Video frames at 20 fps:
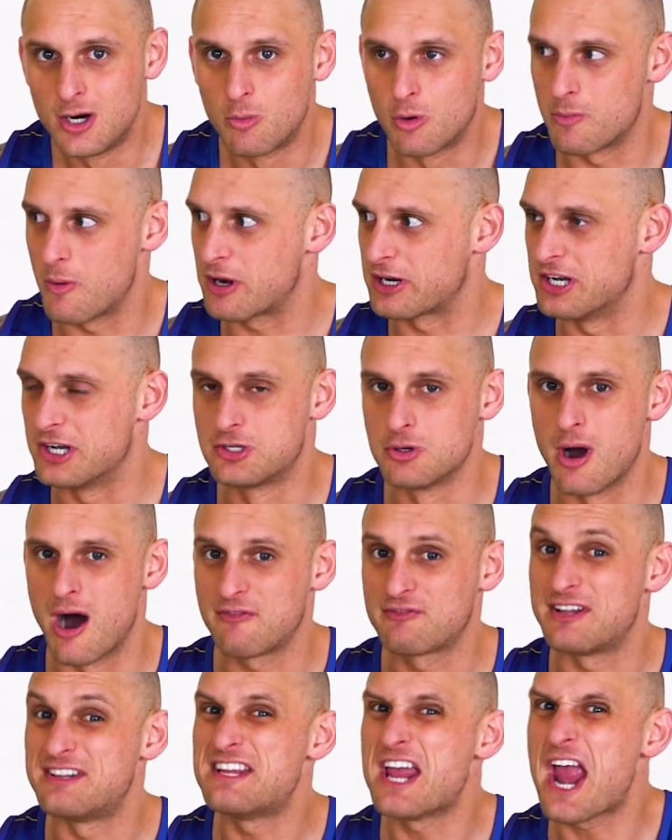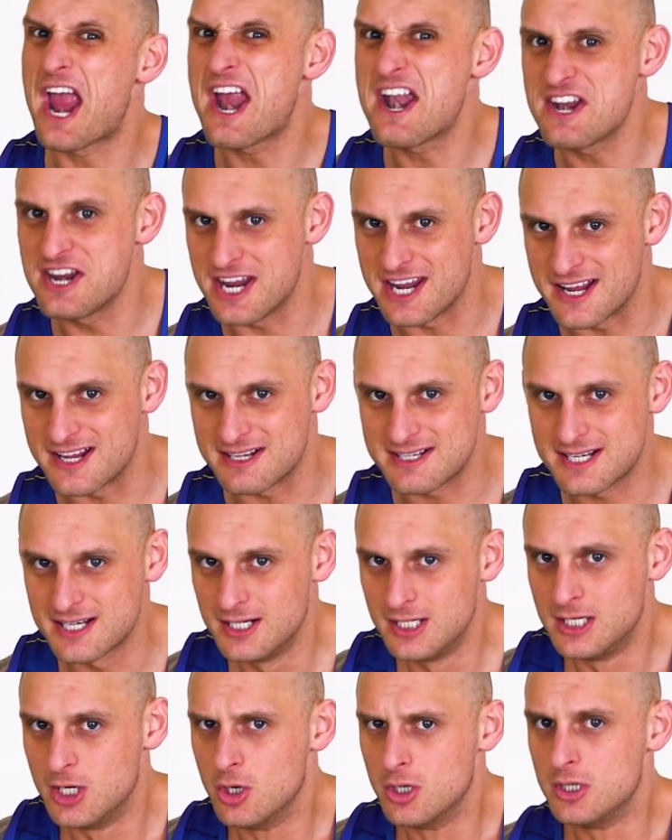What am I going to do after ten years?
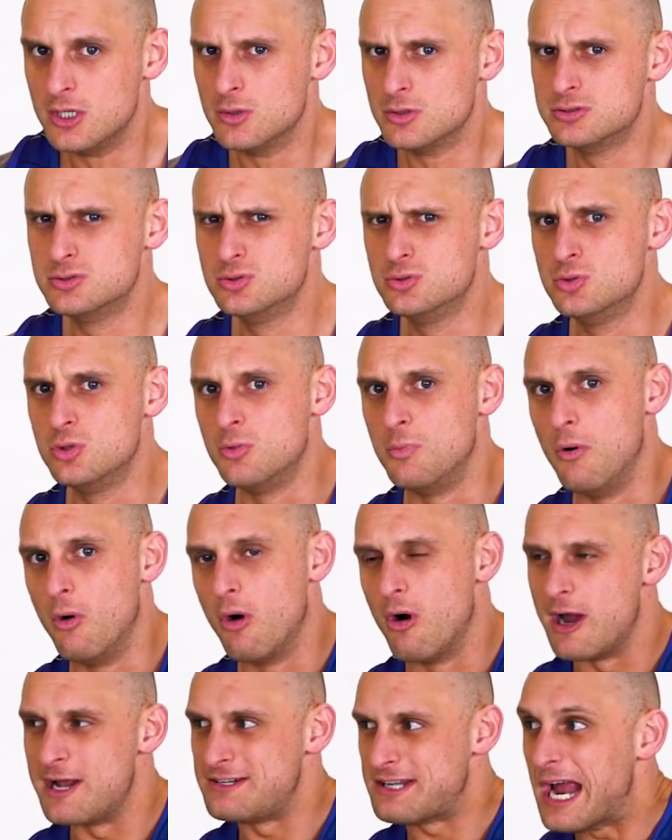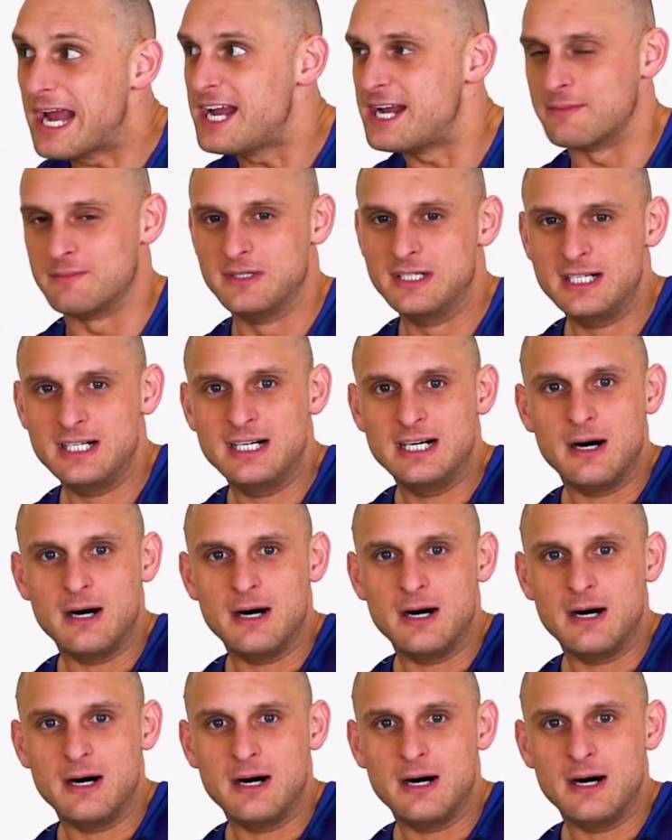Oh boy, damn.